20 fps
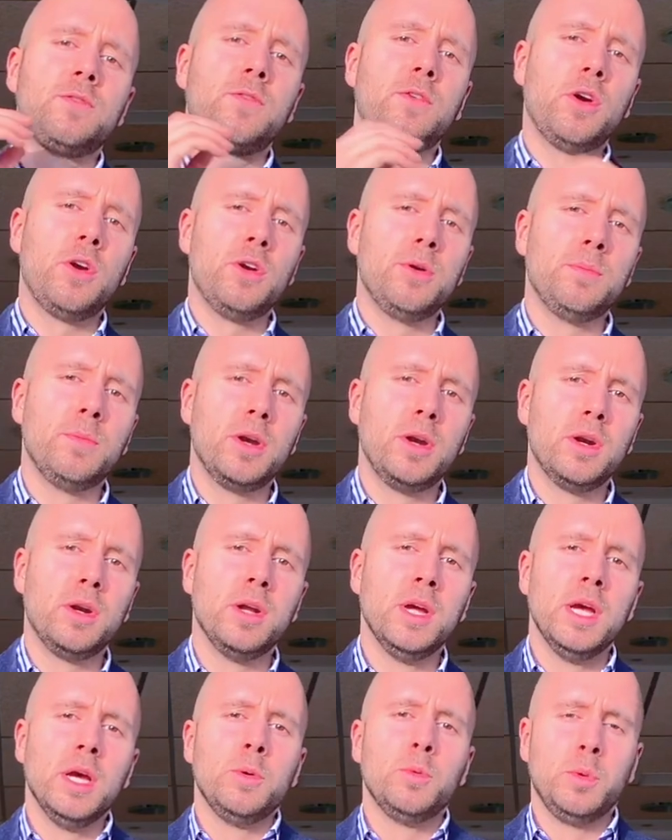
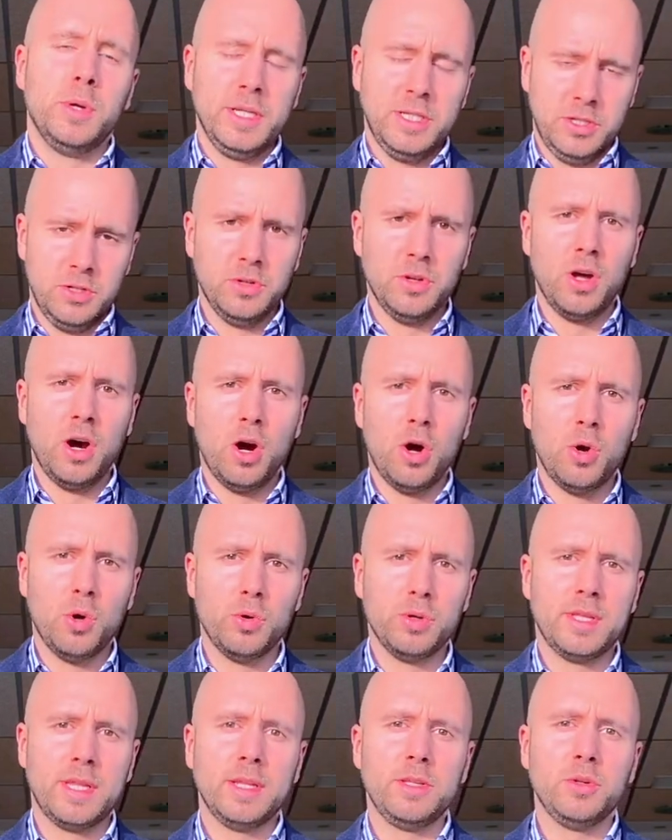firmer, which you
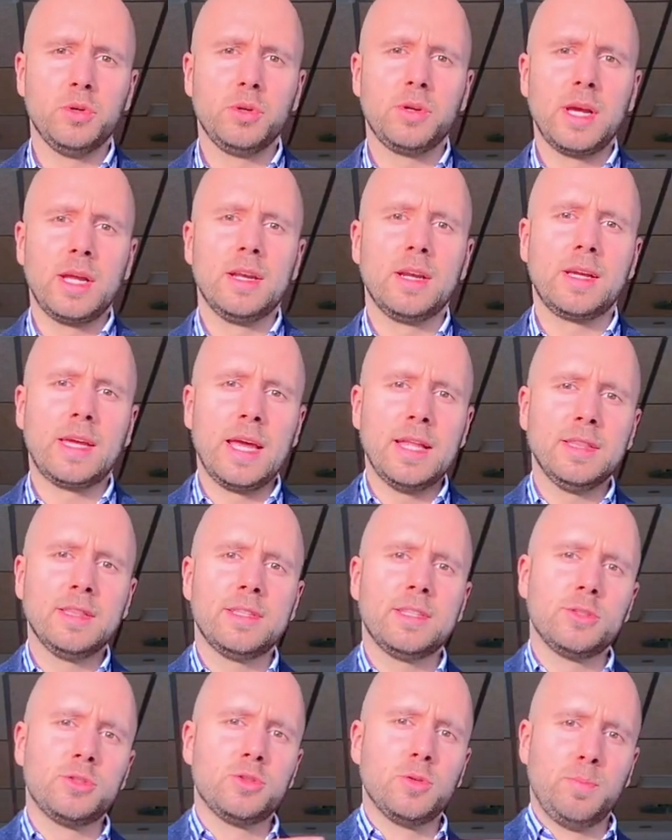know that you can get
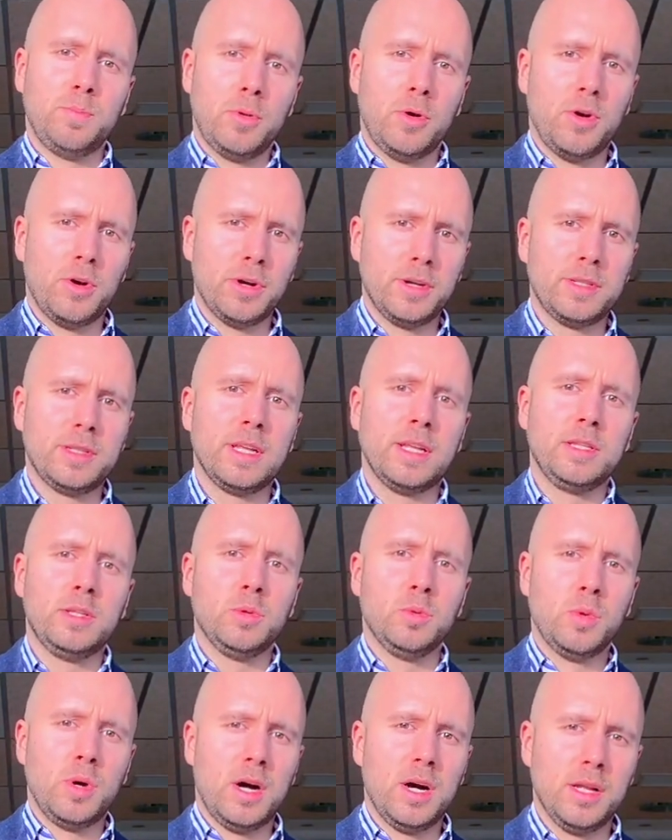the support that you
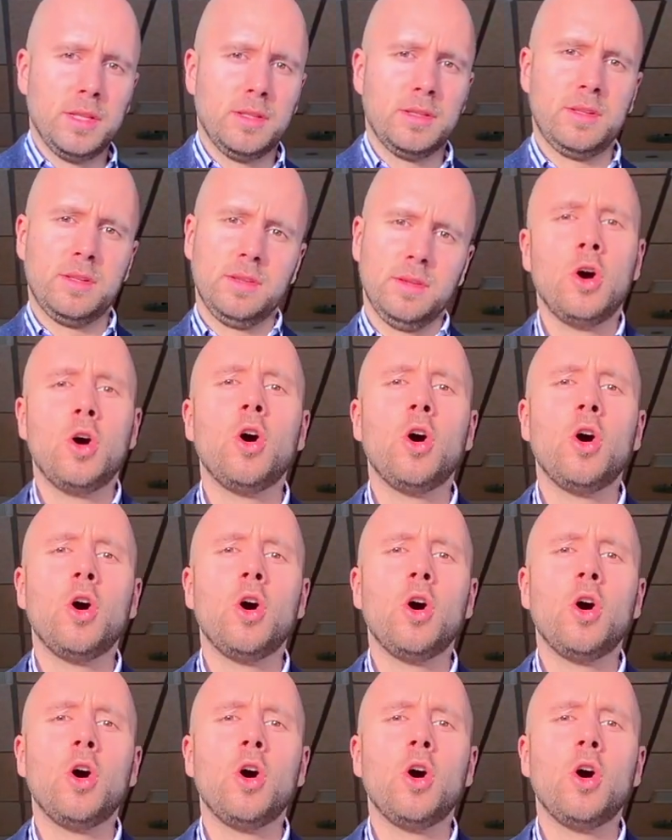want.